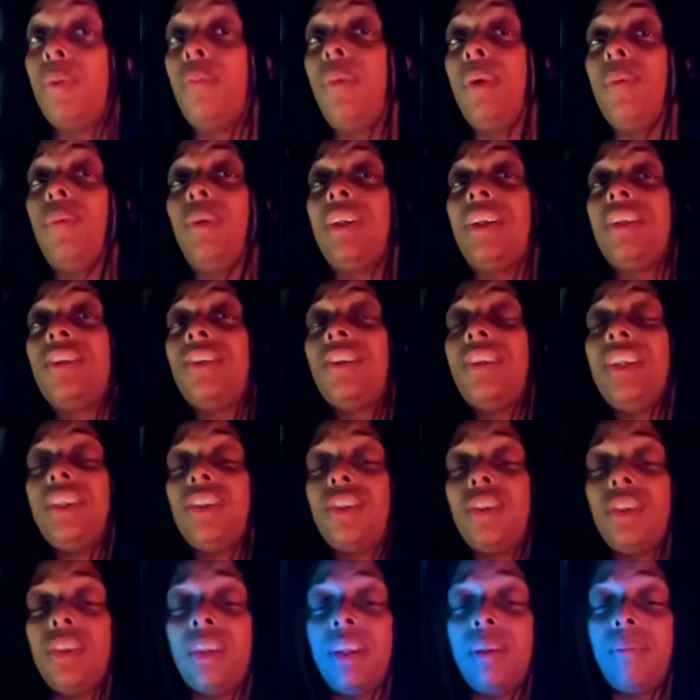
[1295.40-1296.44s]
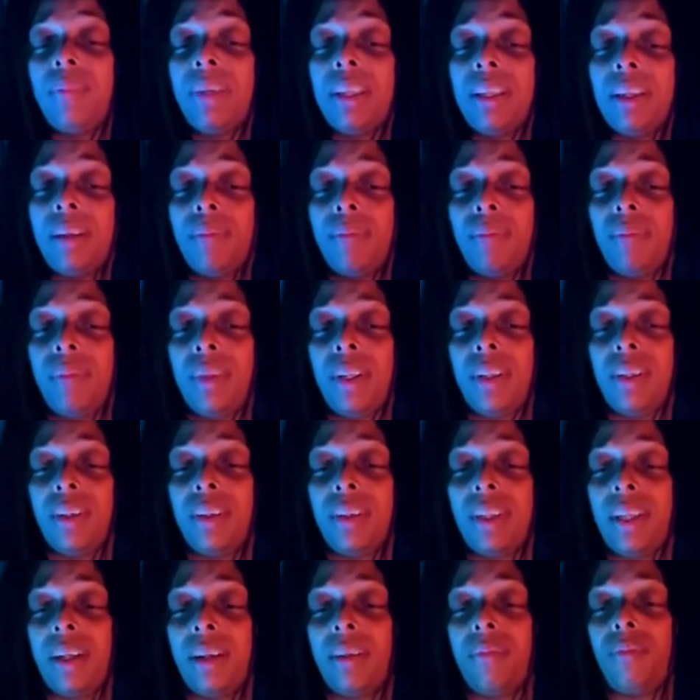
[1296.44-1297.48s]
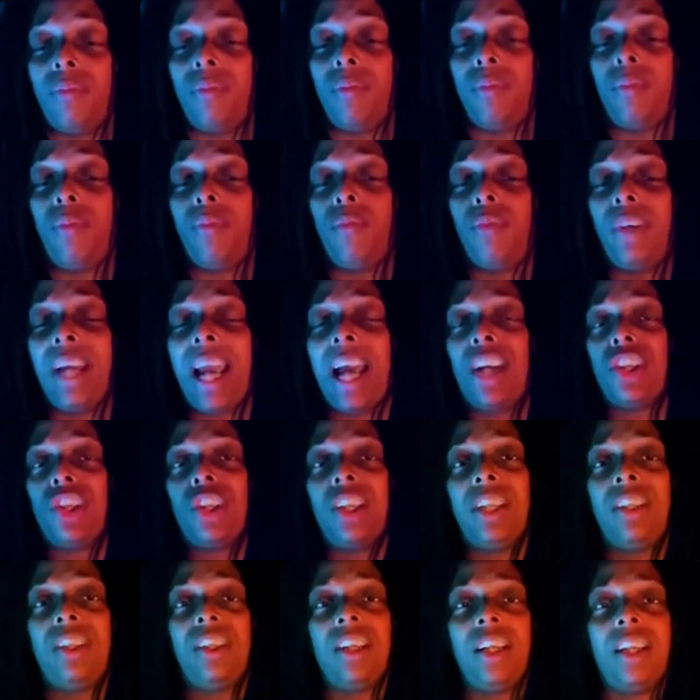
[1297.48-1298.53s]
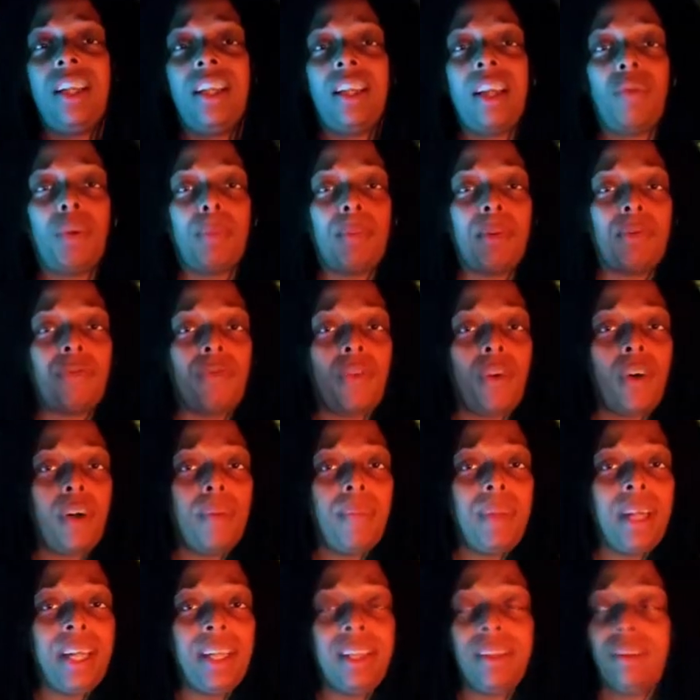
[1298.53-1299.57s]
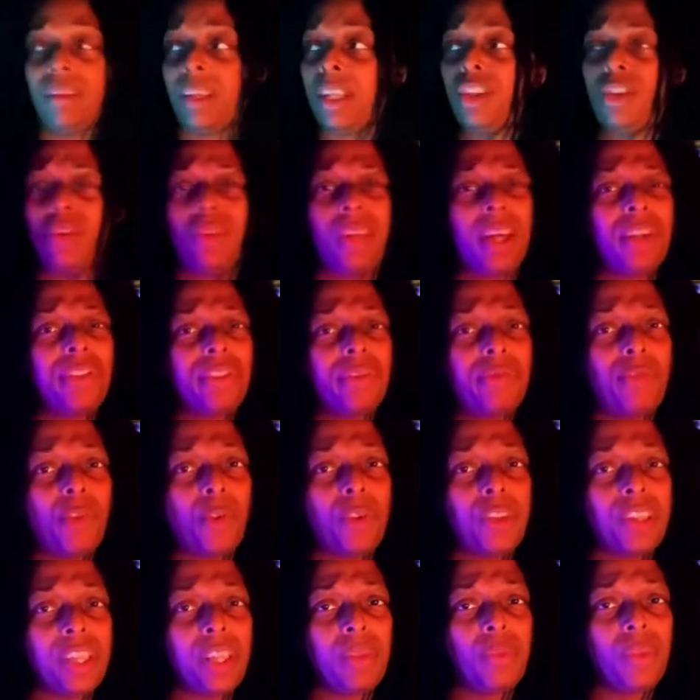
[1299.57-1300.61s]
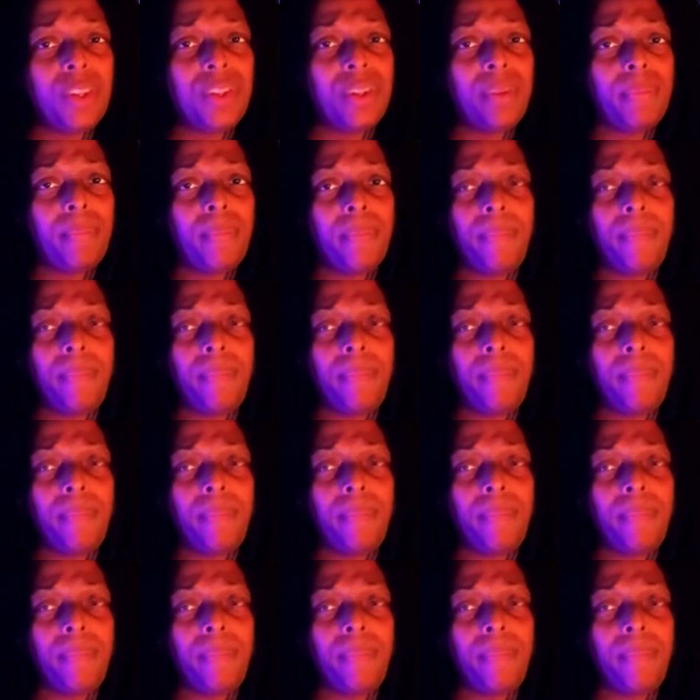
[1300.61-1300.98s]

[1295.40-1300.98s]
we were listening to them in the, you know, the reaction I did, and they were performing, like, 2014, was it?